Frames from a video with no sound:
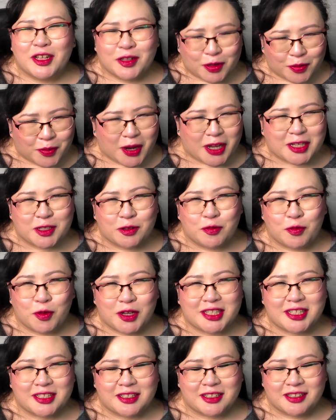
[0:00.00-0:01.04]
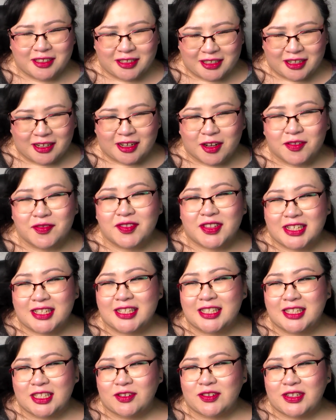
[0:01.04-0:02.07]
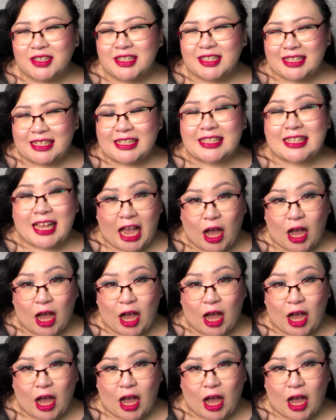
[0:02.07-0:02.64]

the rest of what's of this series is